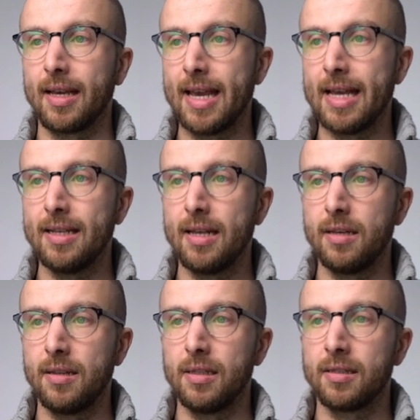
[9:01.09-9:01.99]
I can't
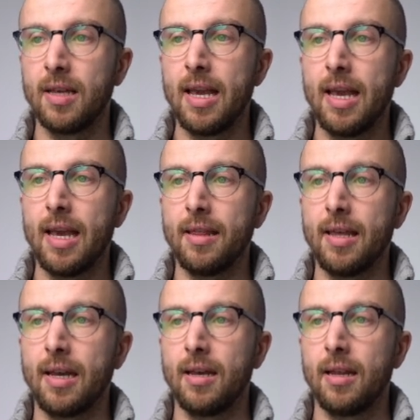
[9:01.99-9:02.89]
edit this. And
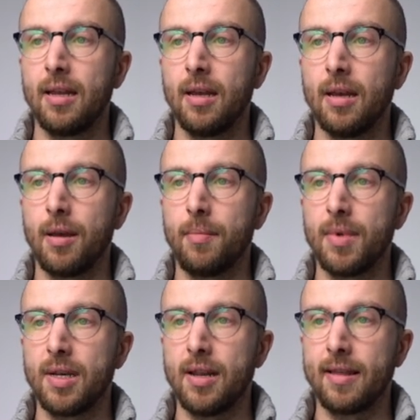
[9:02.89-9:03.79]
then
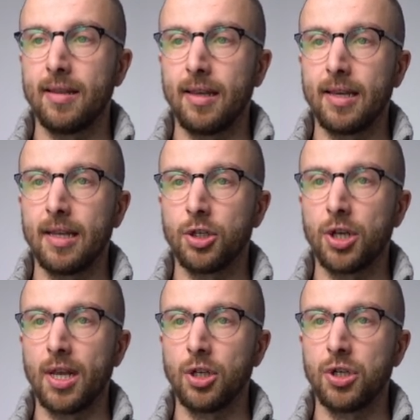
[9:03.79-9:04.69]
um, nothing can
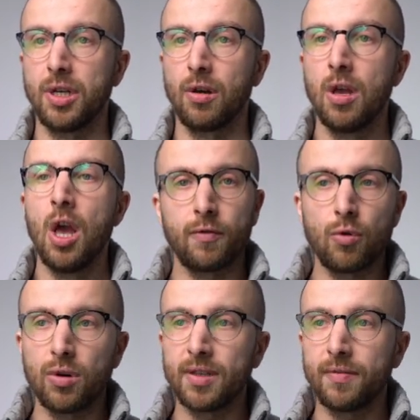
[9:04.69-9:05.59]
change here. Of
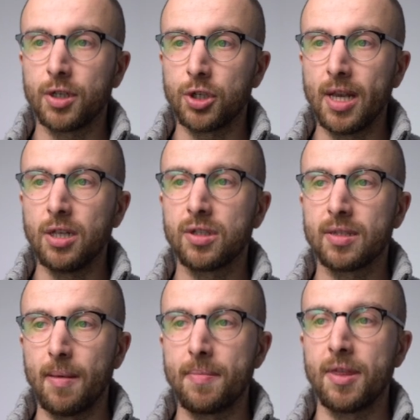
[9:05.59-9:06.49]
course, if I change
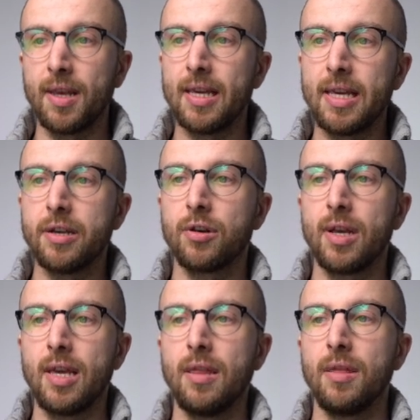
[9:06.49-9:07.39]
something here
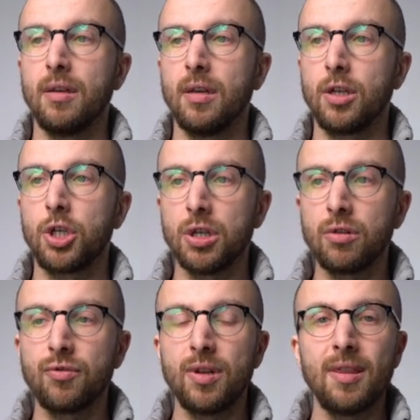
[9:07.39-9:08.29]
in the
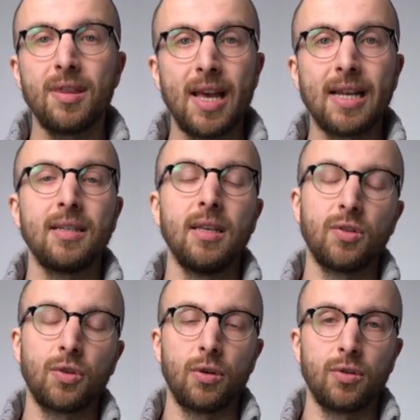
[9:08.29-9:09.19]
children, that
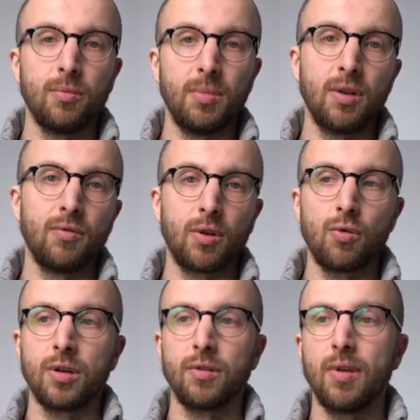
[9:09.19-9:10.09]
is going to be
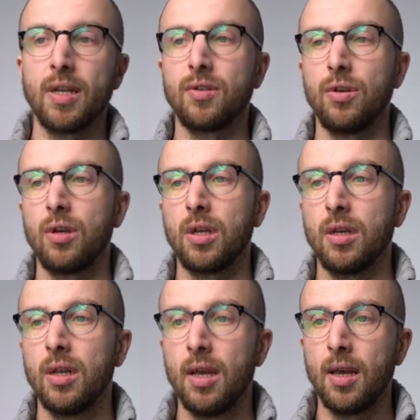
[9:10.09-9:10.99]
recorded, right? So you
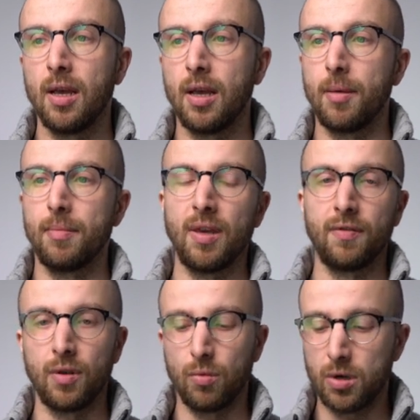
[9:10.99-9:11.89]
can, um,
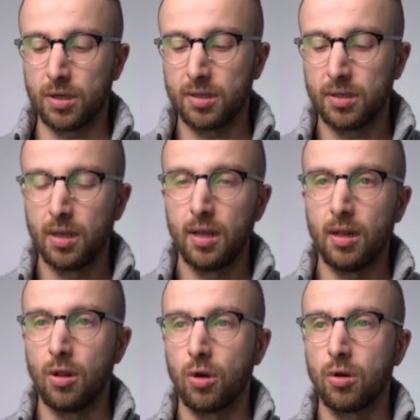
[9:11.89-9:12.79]
if you want,
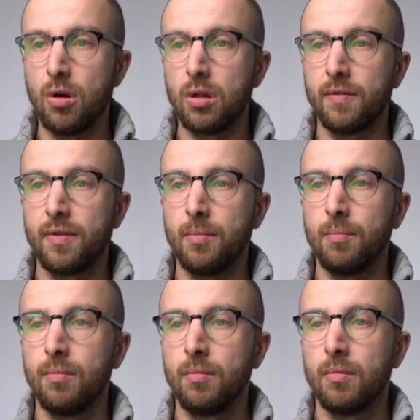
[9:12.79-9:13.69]
lock all of
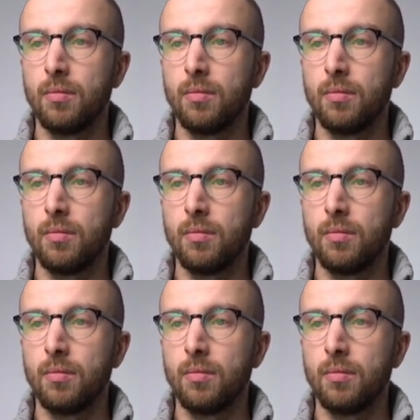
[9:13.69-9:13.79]
them.